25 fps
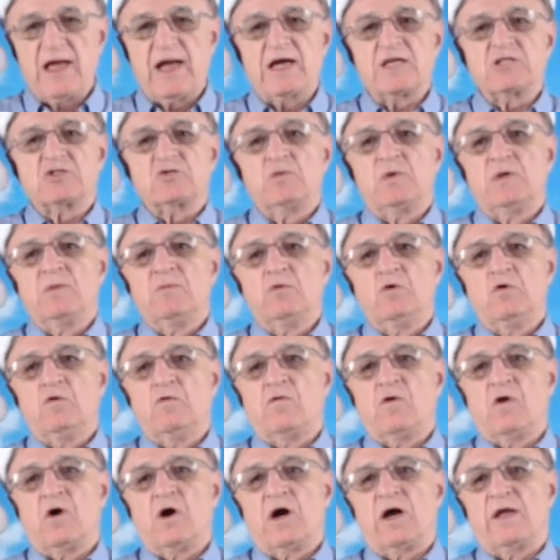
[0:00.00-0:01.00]
as we
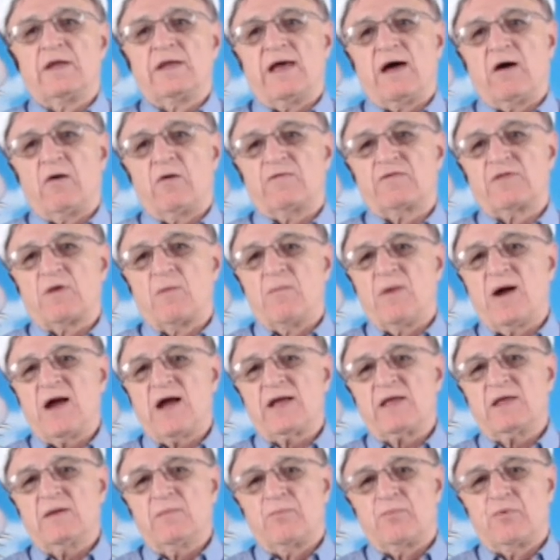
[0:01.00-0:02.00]
move on, now if the
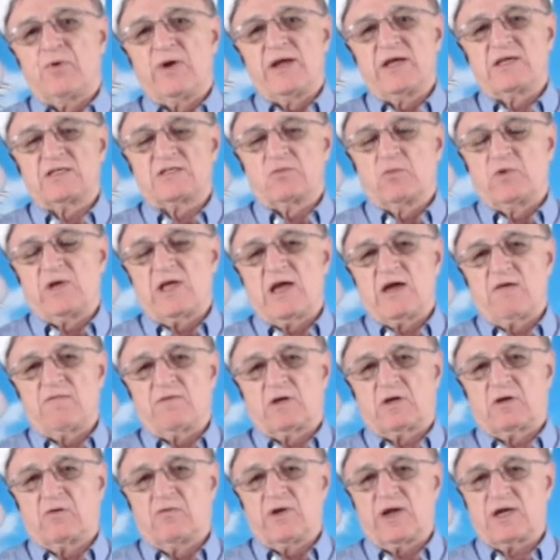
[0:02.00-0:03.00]
market breaks and we have
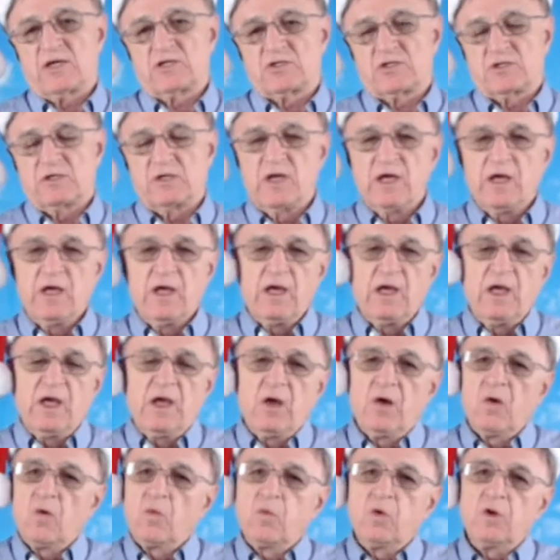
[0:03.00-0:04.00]
a correction,
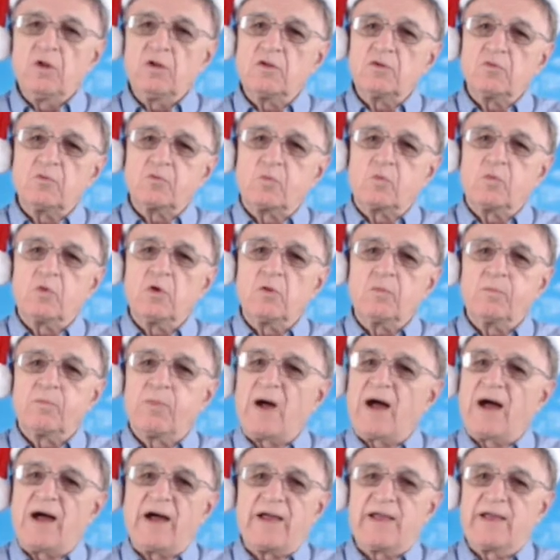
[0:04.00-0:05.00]
we'll
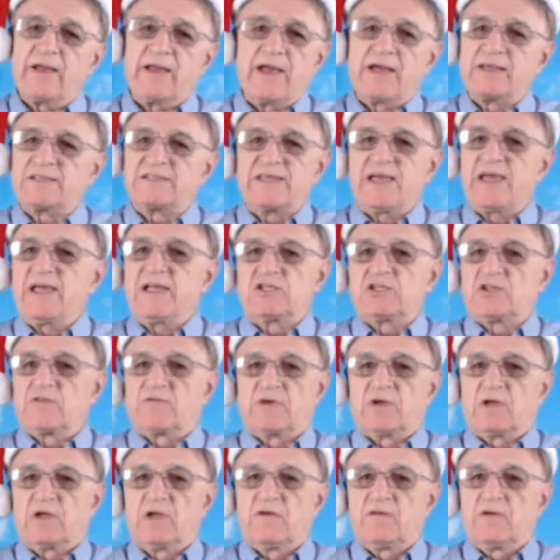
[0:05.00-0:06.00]
buy SH
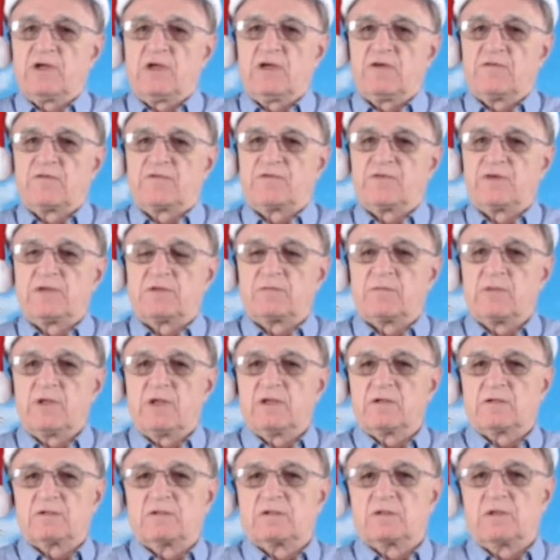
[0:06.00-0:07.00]
if
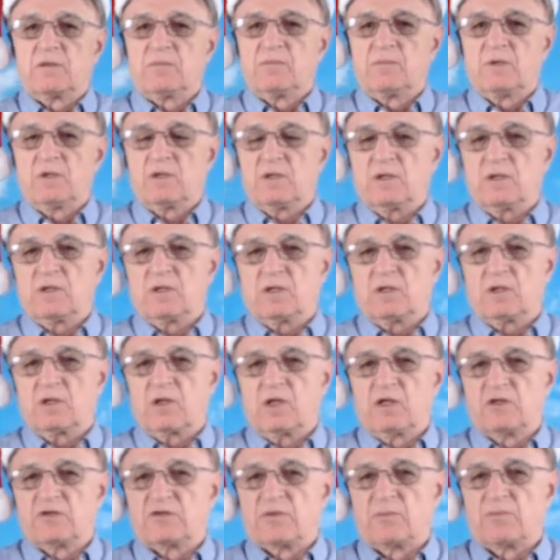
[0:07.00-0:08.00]
it
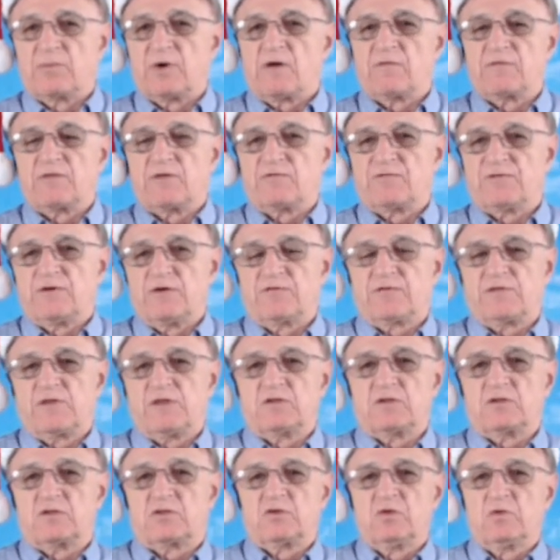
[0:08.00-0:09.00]
is above the 50
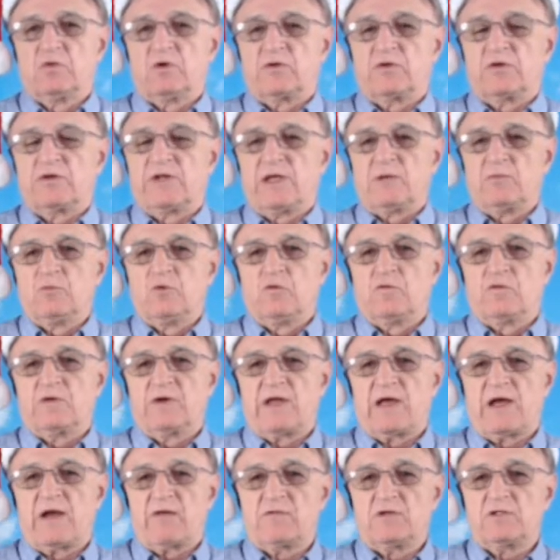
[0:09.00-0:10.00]
and the 200-day
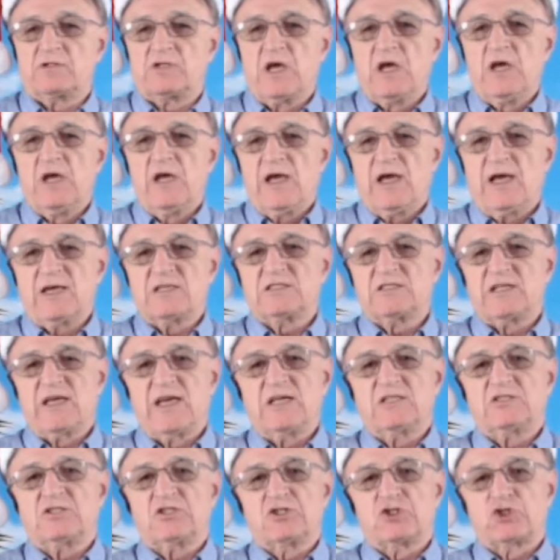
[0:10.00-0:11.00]
moving average.
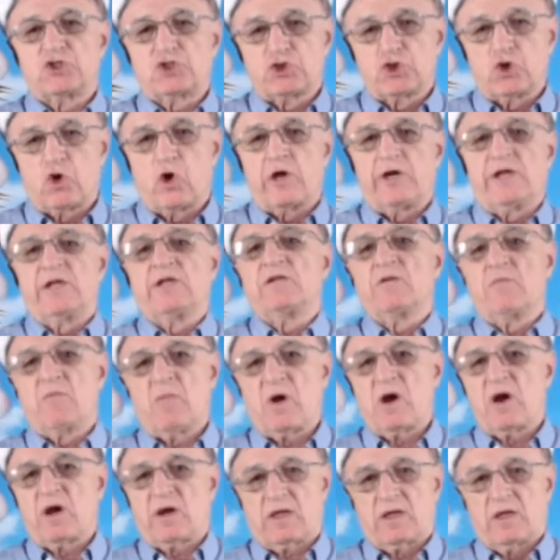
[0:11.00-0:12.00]
SH is shorting the
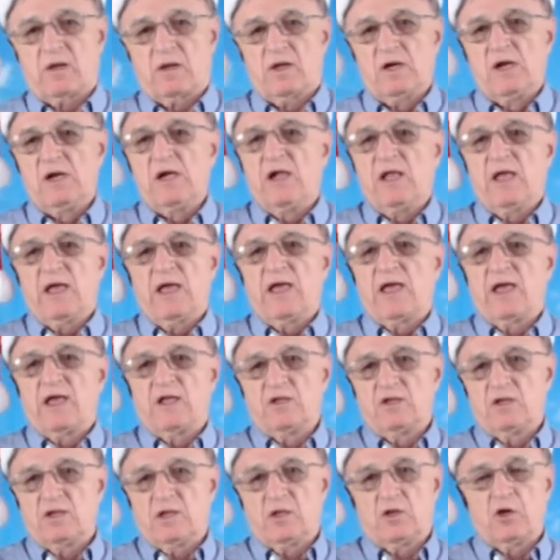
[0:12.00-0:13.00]
market,
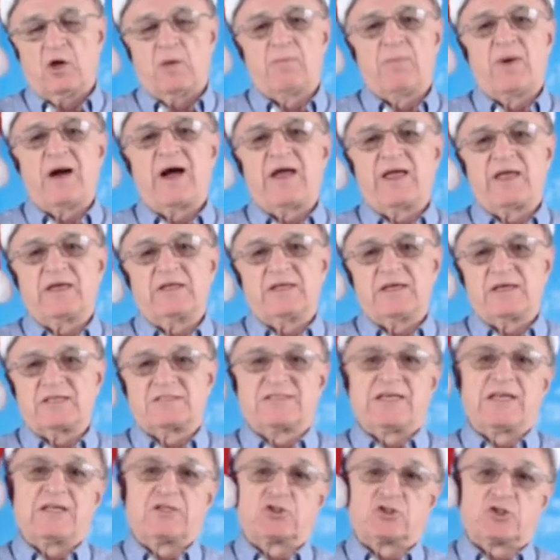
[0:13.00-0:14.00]
and you're buying
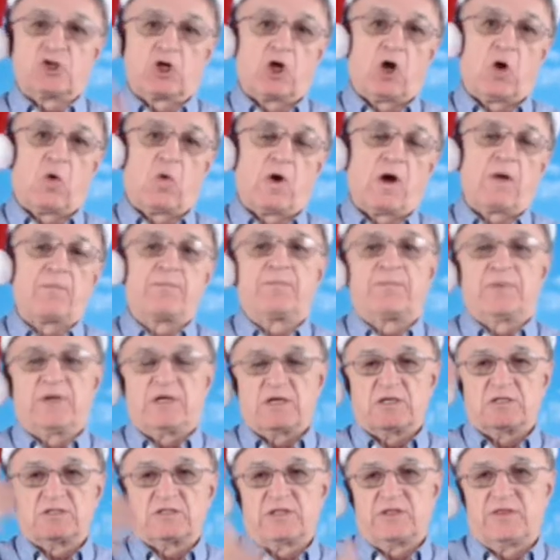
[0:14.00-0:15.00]
SH to go up
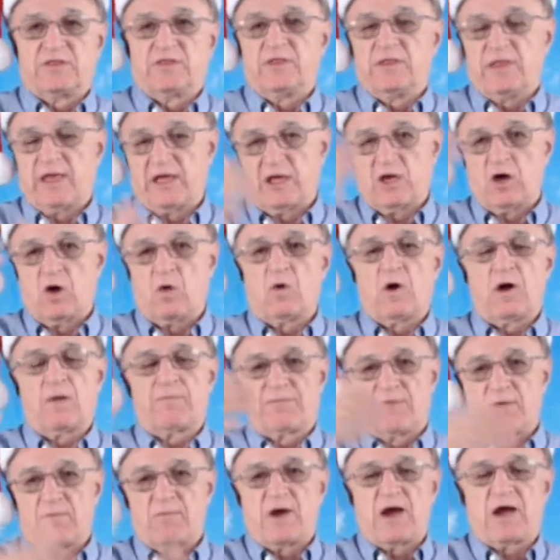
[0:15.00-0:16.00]
because they go
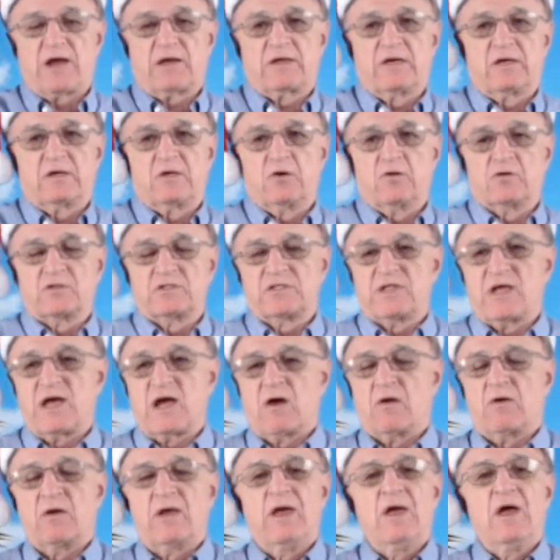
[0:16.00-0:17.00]
up, the market goes
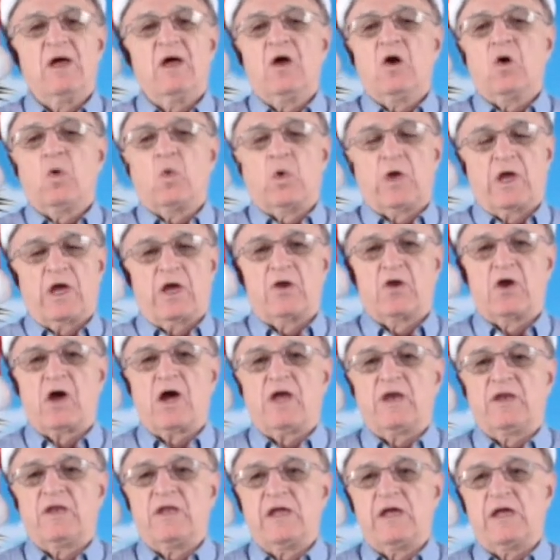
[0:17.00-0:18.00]
down. We are
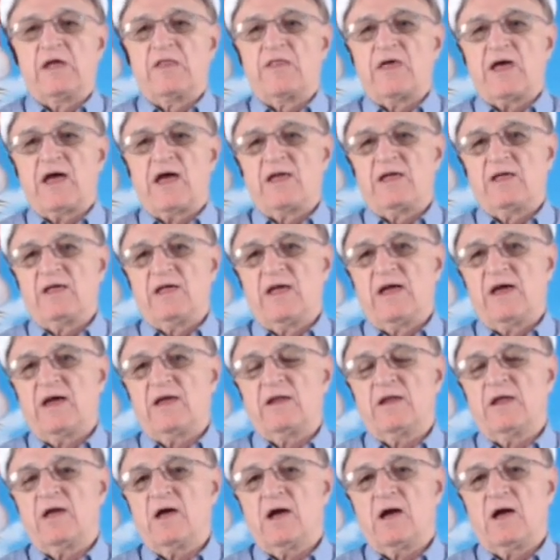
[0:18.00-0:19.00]
not near that
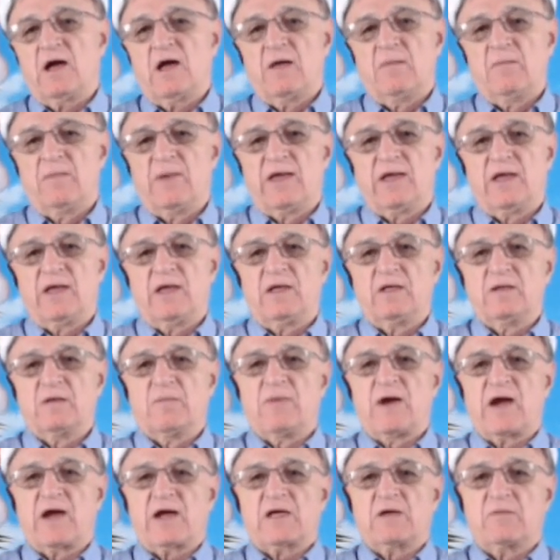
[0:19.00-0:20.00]
yet. The
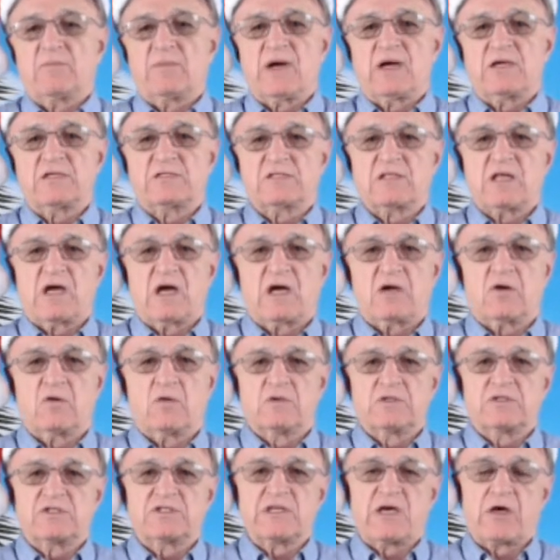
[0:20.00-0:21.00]
market might start
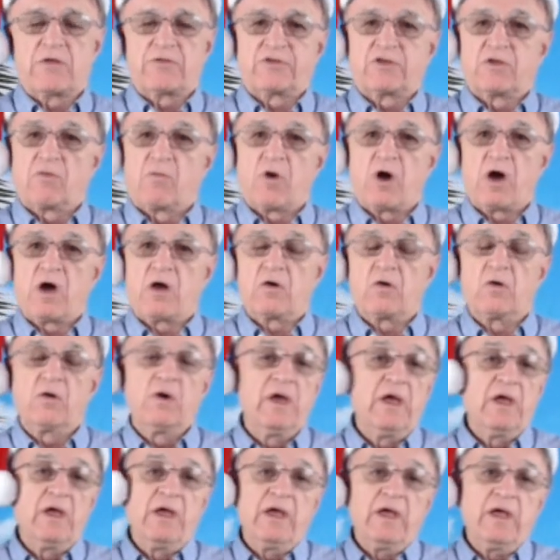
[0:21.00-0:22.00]
going south
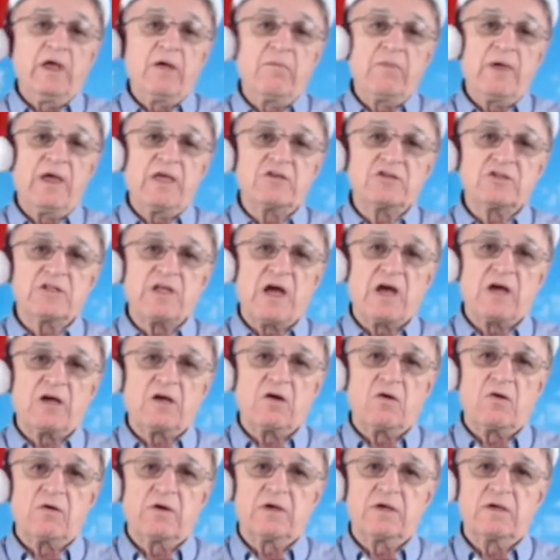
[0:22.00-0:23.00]
tomorrow. It may start
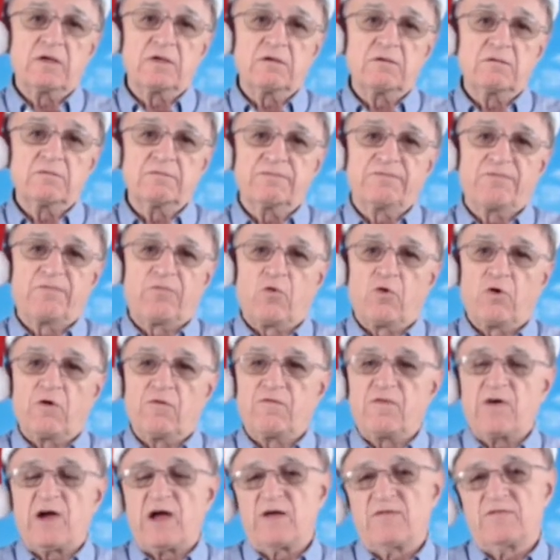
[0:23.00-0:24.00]
going 4 or
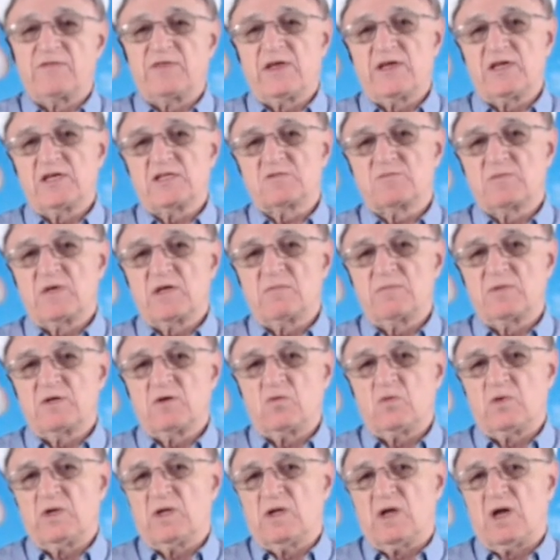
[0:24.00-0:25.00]
5 days, maybe
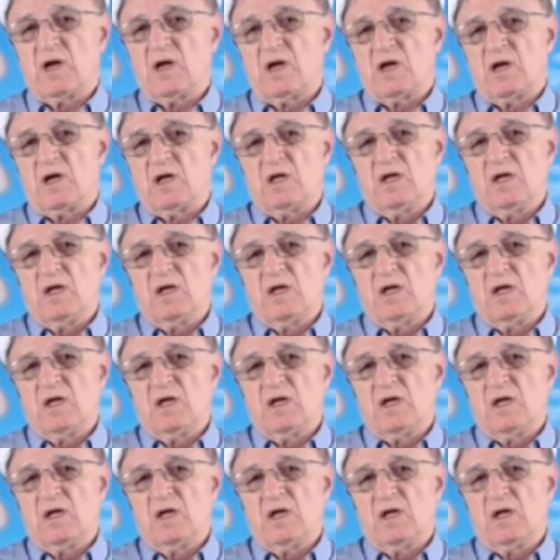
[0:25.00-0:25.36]
a week.